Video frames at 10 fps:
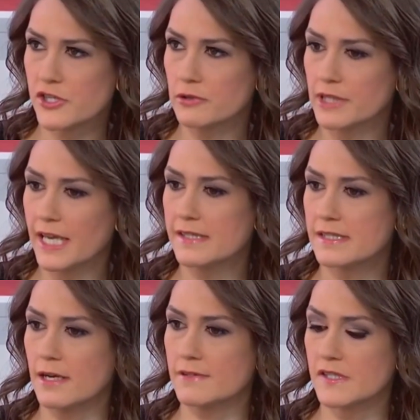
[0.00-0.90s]
Stone
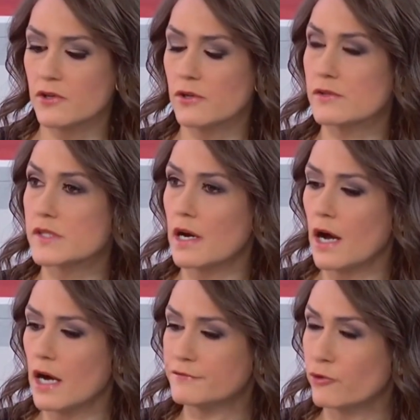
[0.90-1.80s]
case, and obviously those
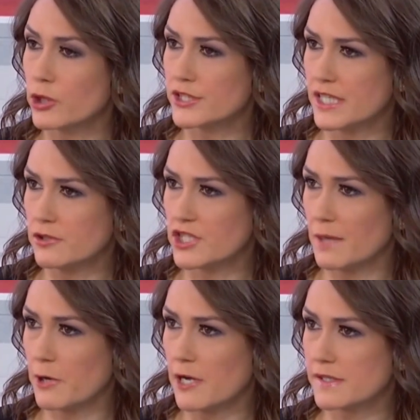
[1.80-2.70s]
4
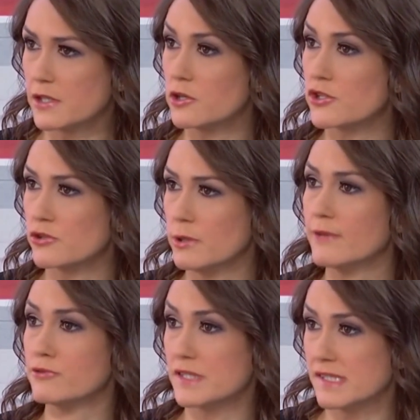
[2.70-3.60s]
DOJ prosecutors who
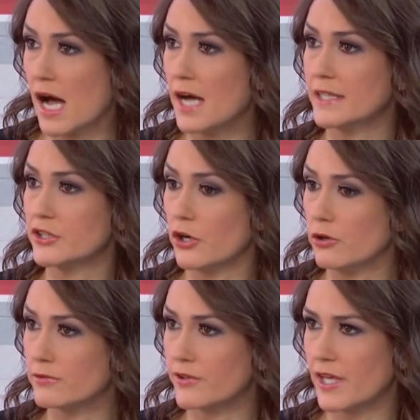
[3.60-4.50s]
have resigned
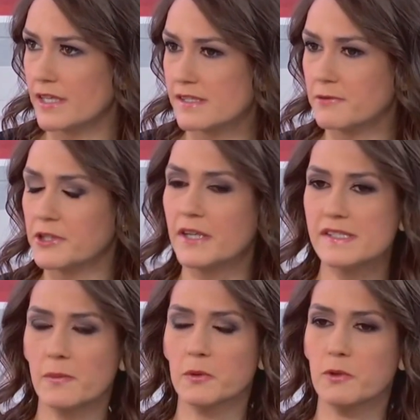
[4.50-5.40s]
over this. I mean,
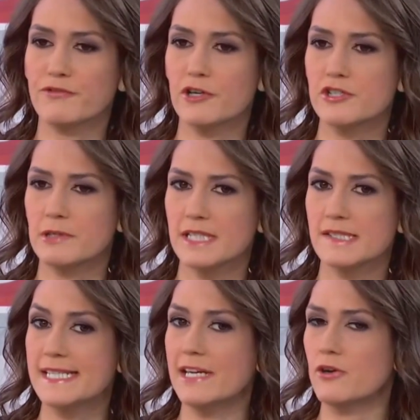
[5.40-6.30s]
someone referred to it
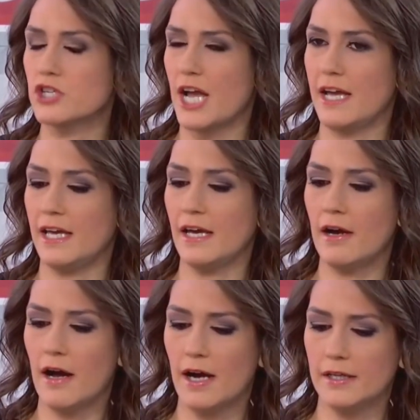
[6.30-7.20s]
as DOJ
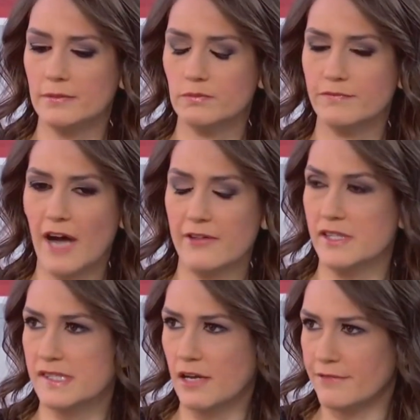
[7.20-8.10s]

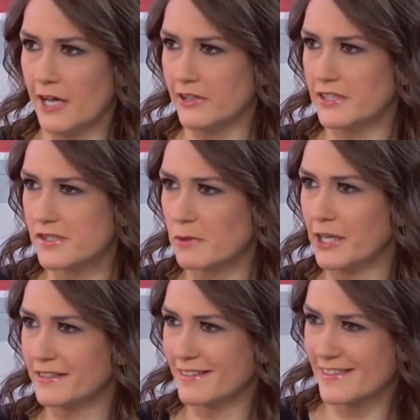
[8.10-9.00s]
violence on violence,
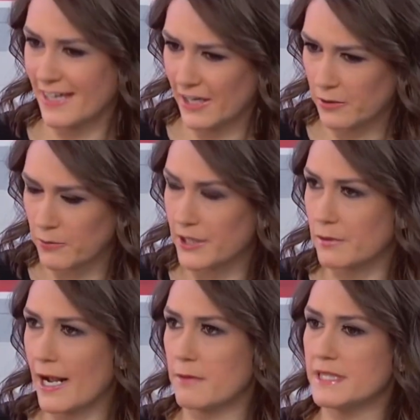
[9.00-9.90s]
right? Because they had written
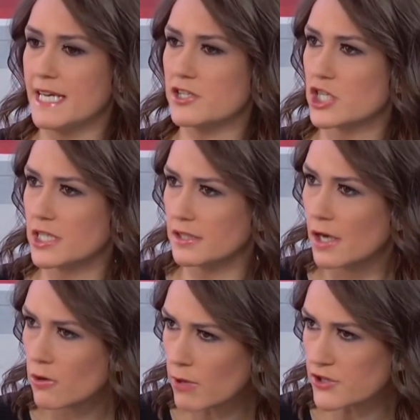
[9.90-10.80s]
a recommendation.
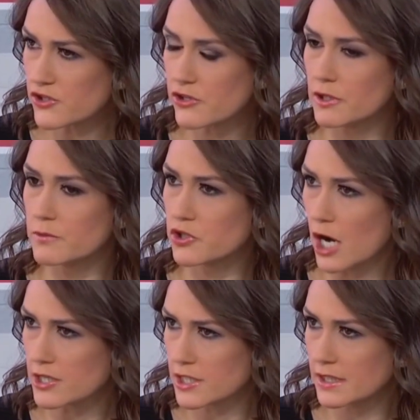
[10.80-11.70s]
Roger Stone
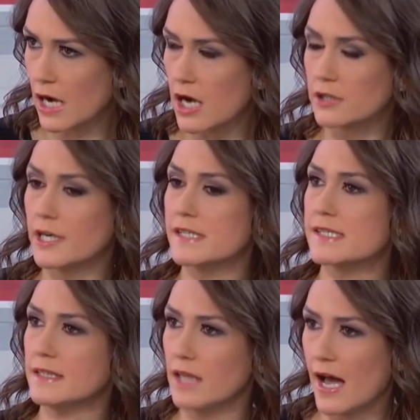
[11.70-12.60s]
obstructed
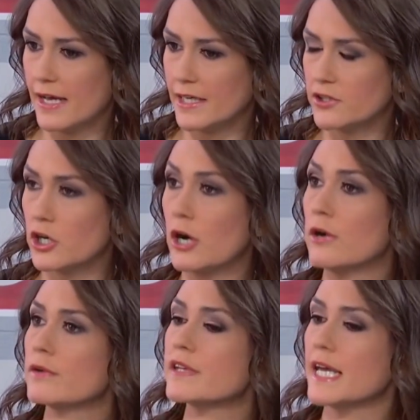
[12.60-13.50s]
Congress. He lied under
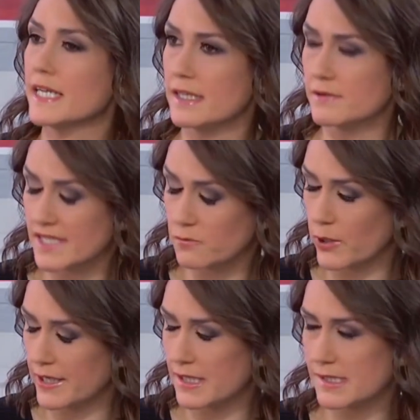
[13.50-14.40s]
oath, and he did
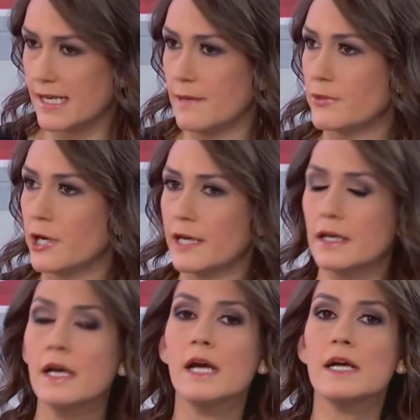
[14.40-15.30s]
witness
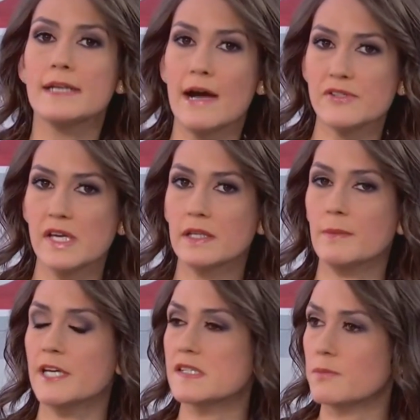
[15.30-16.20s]
tampering. Now,
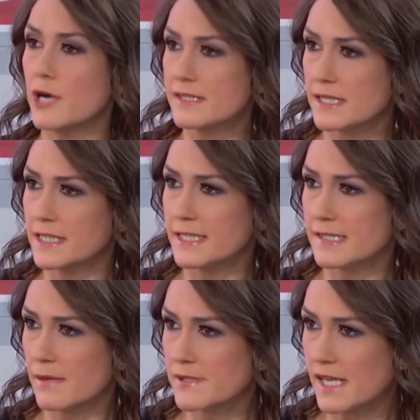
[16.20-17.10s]
suddenly, because the president
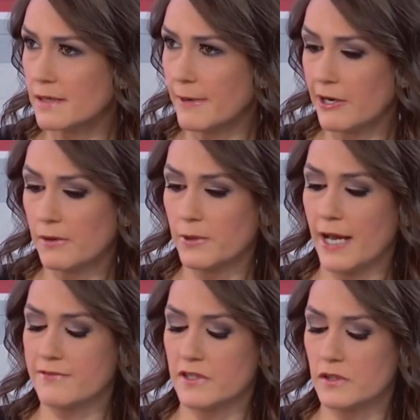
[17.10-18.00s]
is upset about it, we
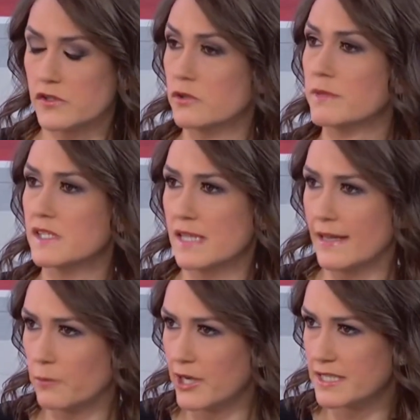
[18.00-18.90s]
have to assume this
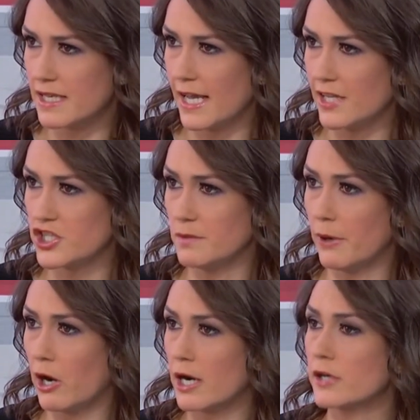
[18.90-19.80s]
then went to AG
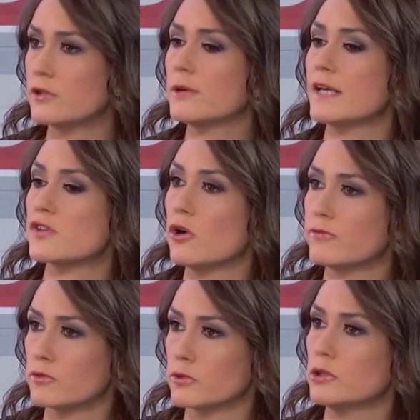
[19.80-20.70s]
Barr, who has
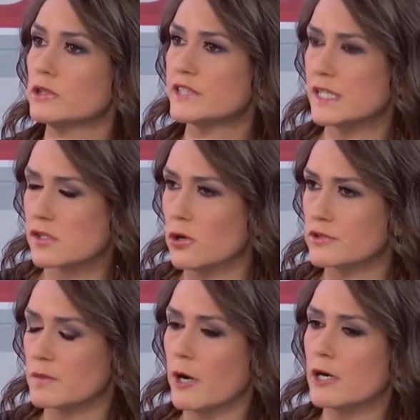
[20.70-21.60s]
overruled his
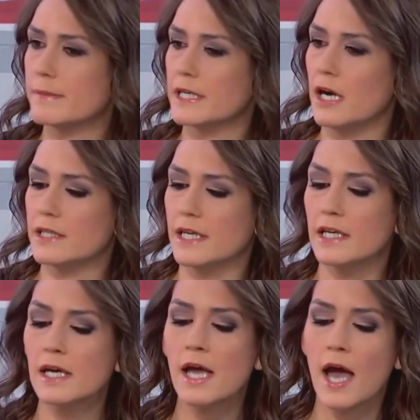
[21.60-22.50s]
own department on
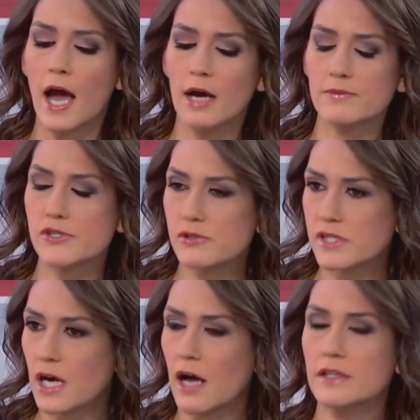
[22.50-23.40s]
it.
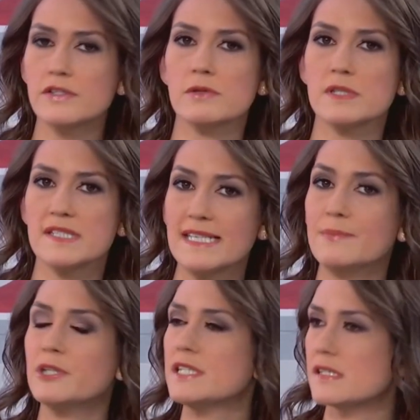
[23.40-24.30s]
Susan Collins, who is
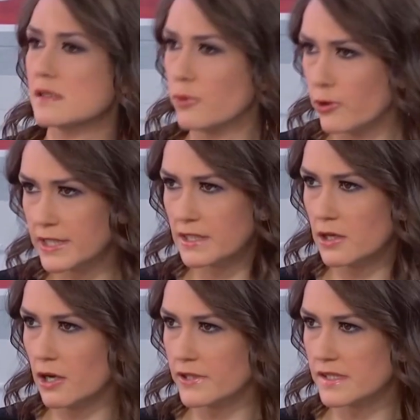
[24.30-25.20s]
deeply disappointed
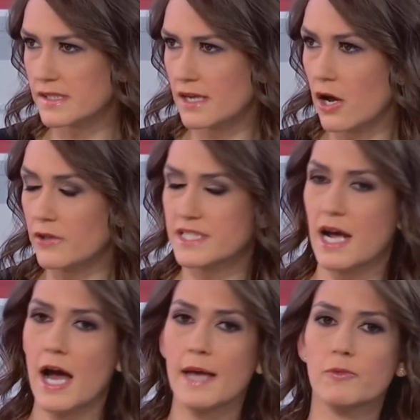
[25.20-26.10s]
all the
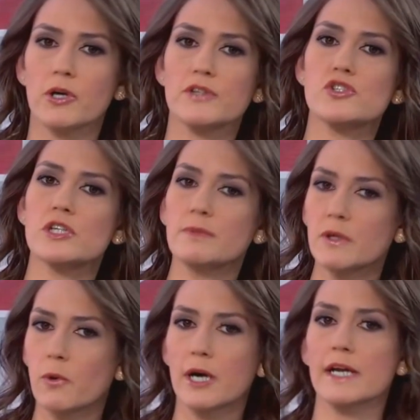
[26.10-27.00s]
time, or
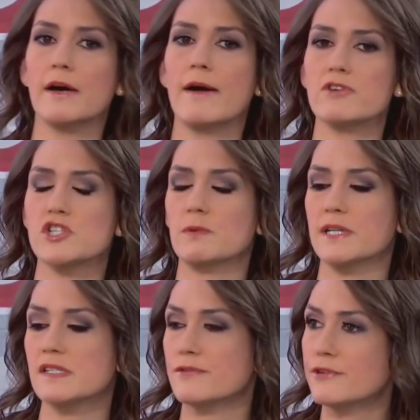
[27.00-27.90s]
extremely worried, however she
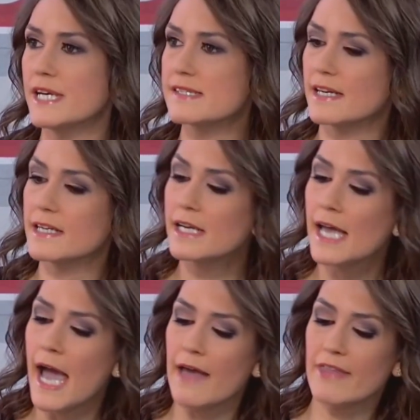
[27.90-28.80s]
wants to phrase it,
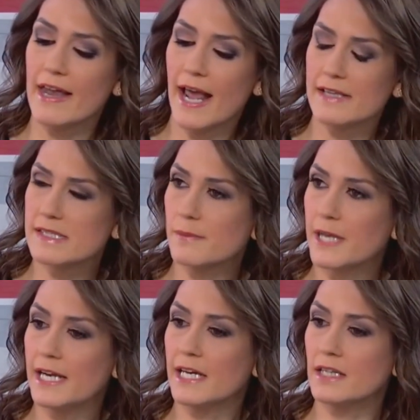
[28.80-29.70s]
and then ends up
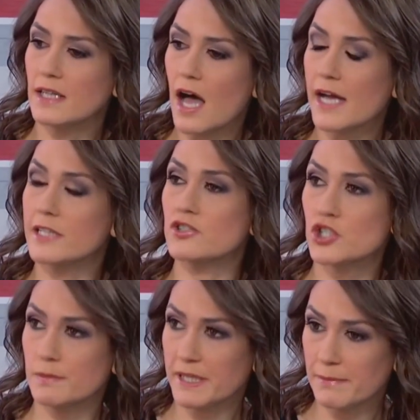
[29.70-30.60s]
getting online,
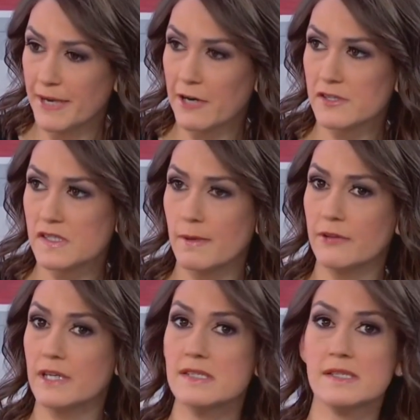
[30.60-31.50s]
should be embarrassed
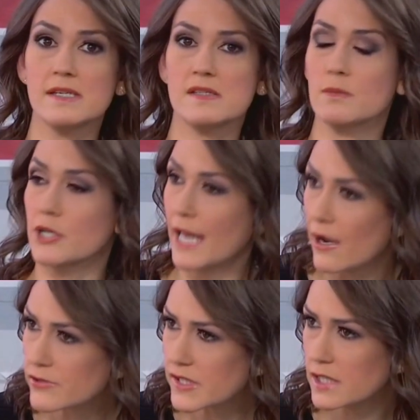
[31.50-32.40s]
about this. Lisa
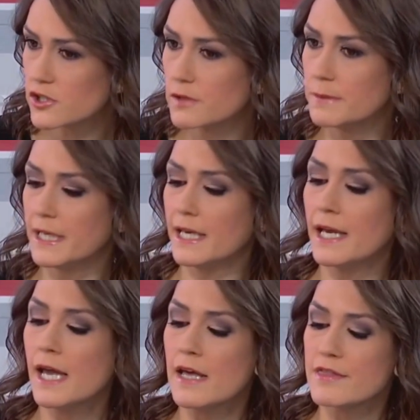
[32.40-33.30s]
Murkowski should be.
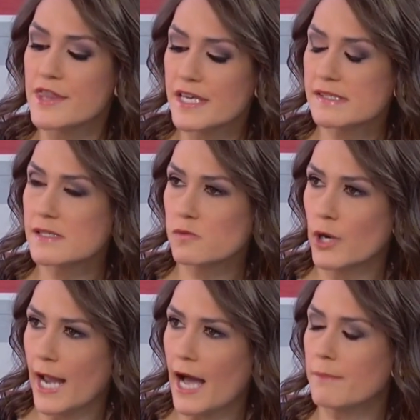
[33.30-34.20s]
This is
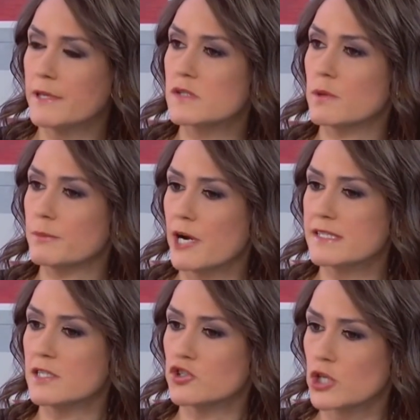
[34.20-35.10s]
what happens when
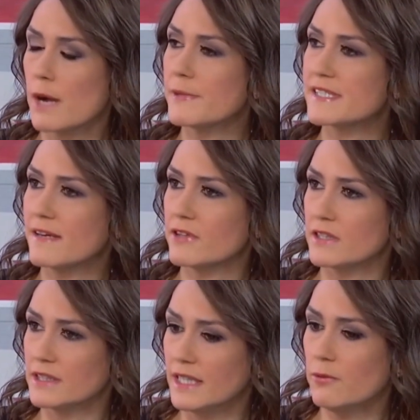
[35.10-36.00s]
President Trump is given
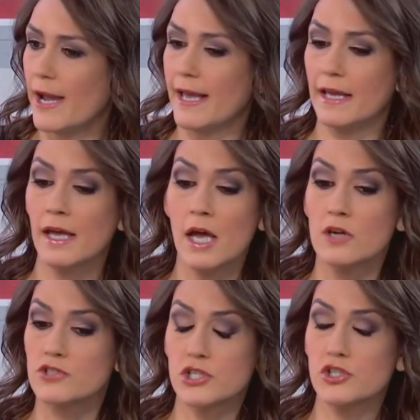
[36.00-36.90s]
the leeway
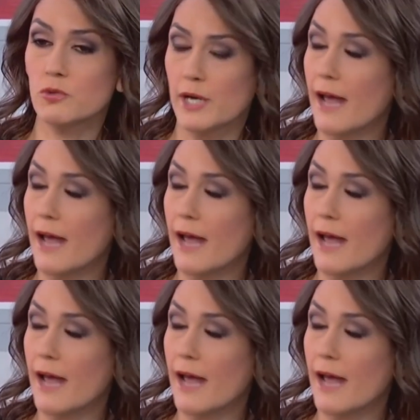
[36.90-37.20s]
to do